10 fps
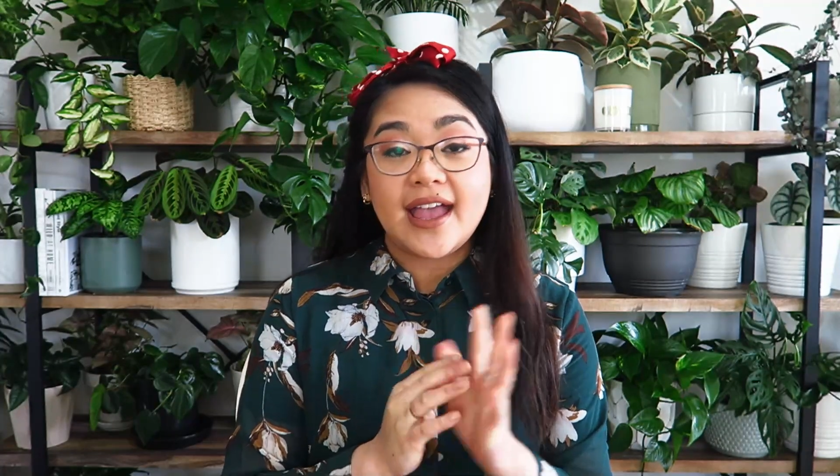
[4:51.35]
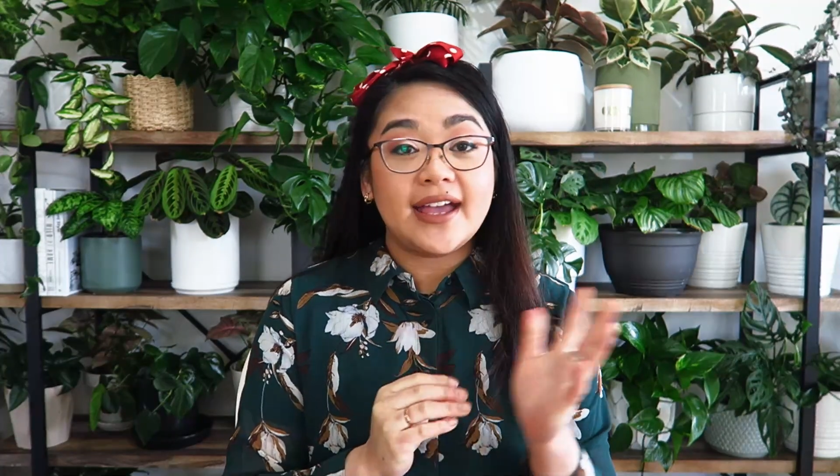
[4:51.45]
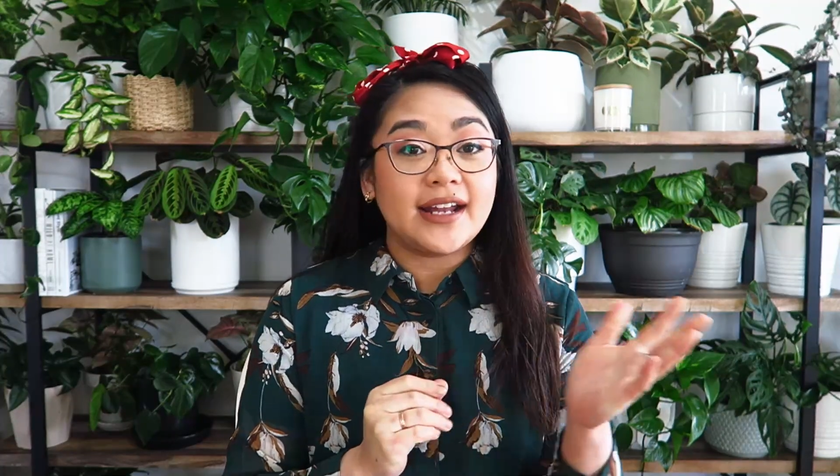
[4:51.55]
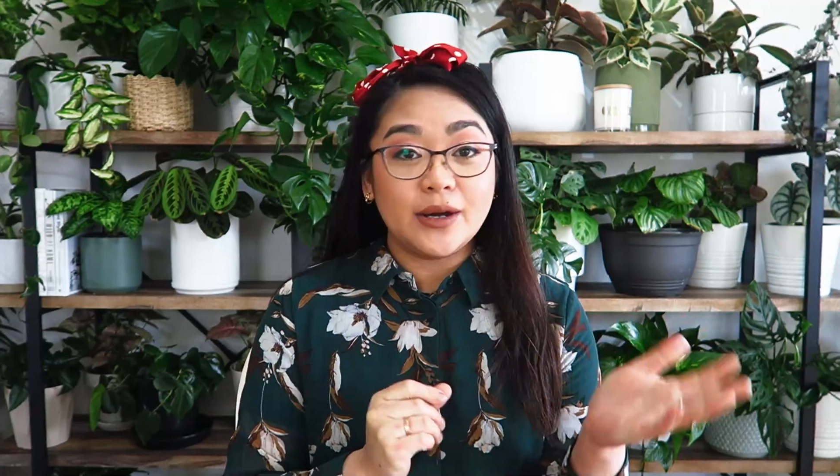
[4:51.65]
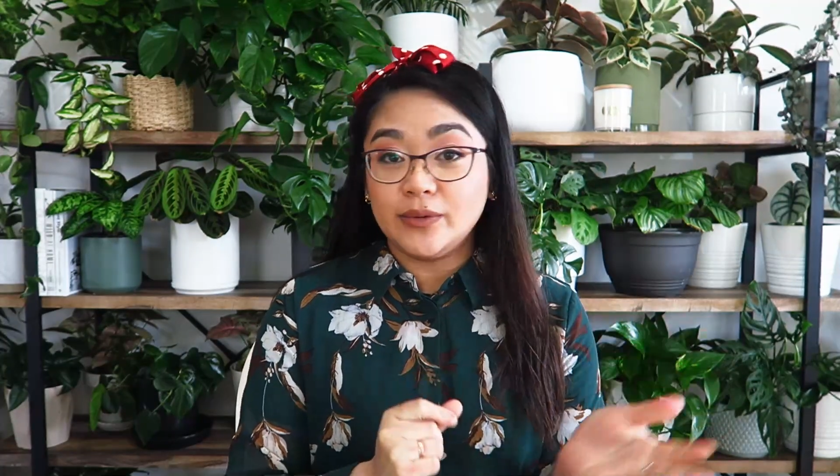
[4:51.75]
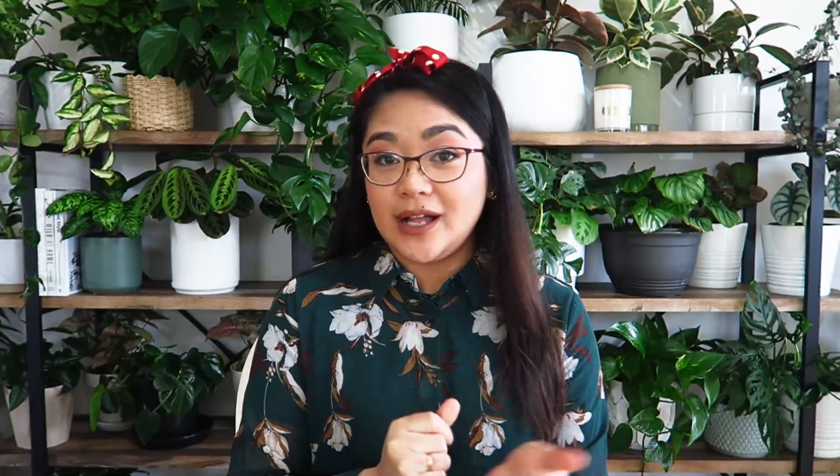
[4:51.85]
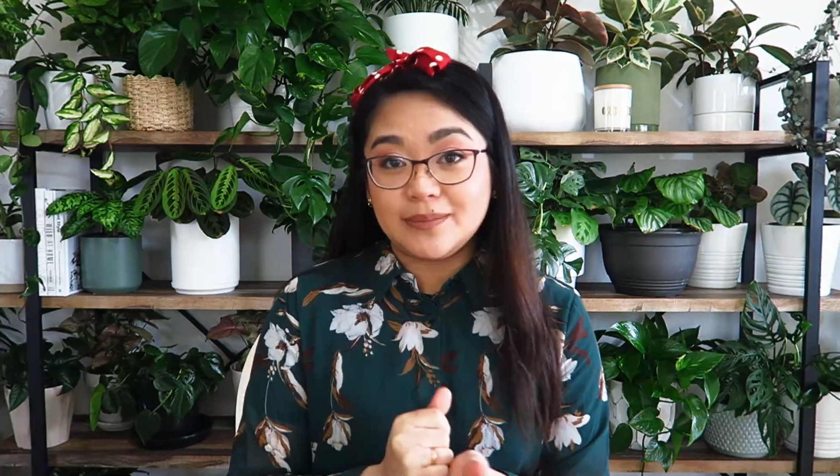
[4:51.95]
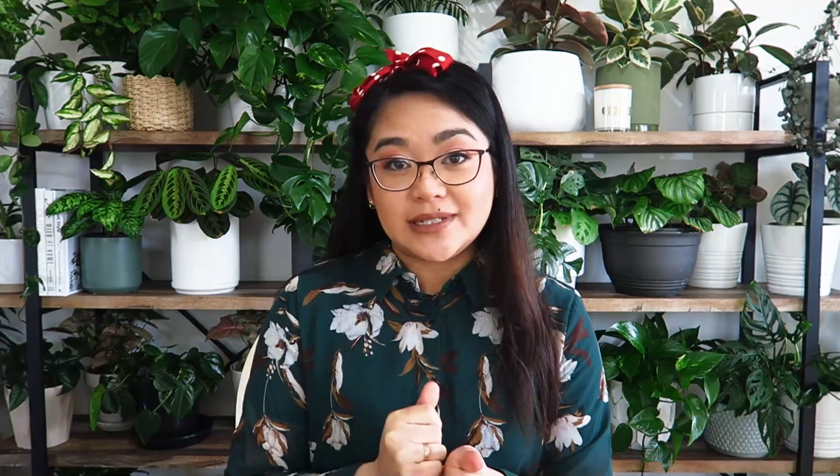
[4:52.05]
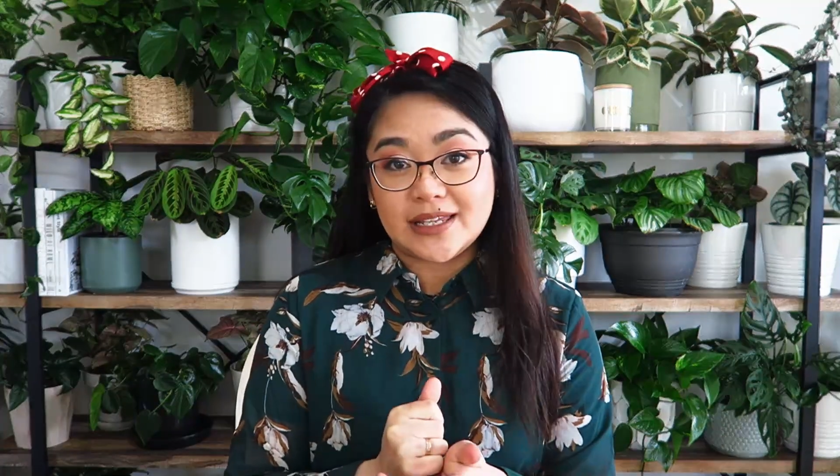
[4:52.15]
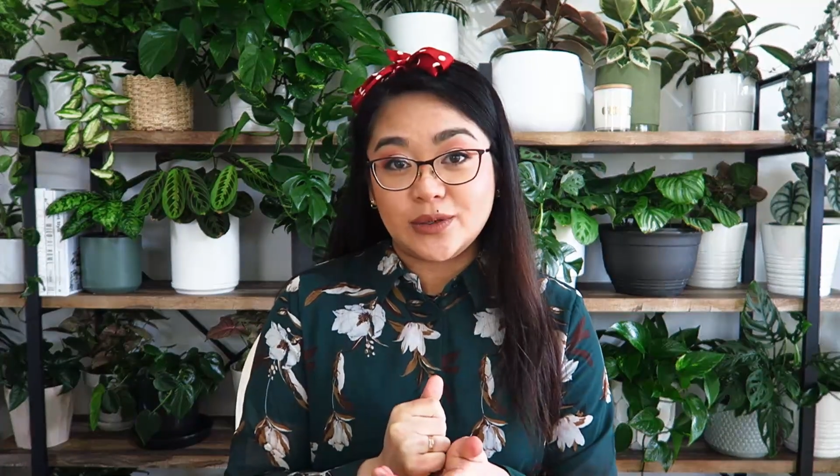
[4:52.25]
and I will
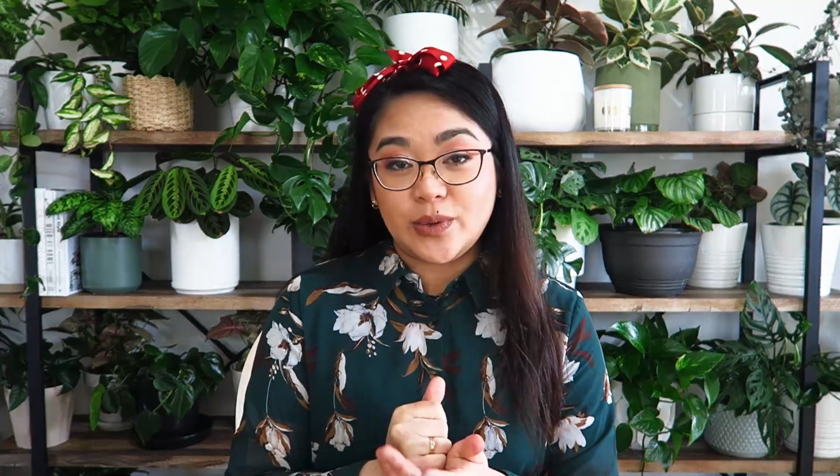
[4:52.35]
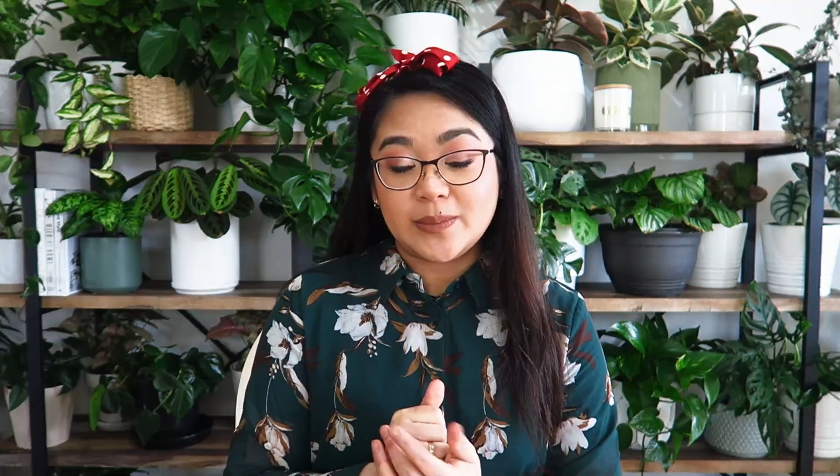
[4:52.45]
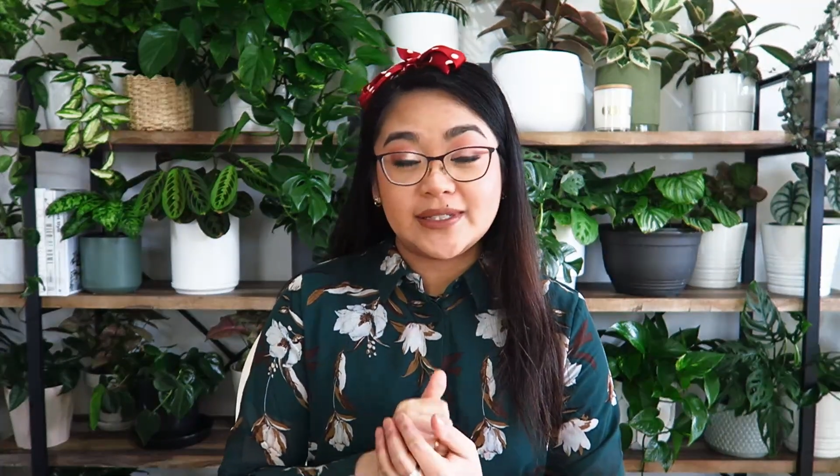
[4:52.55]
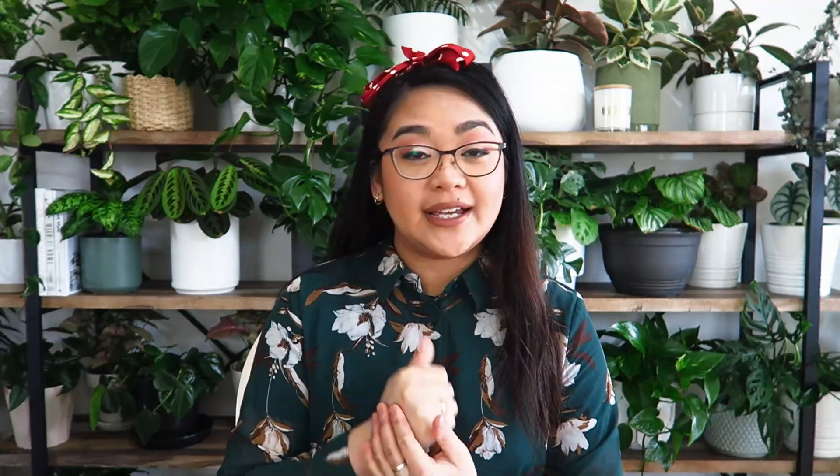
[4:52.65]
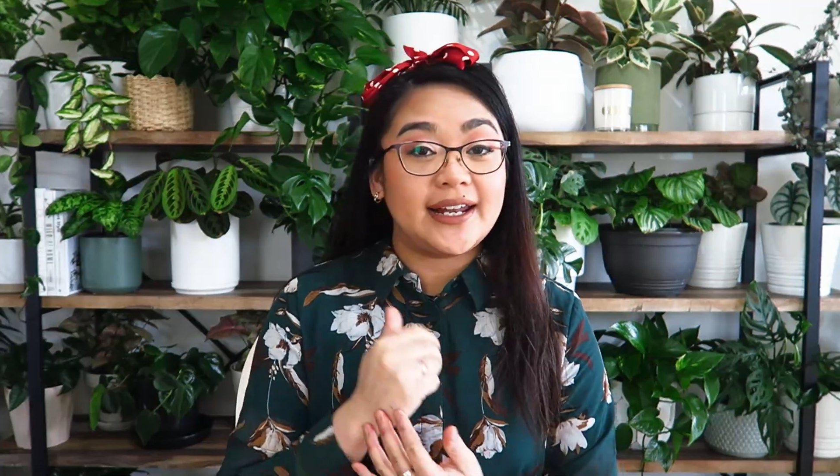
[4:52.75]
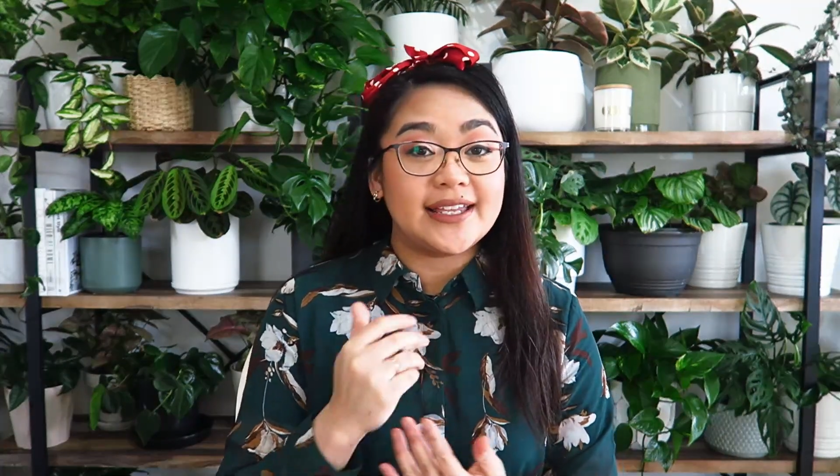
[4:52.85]
update the website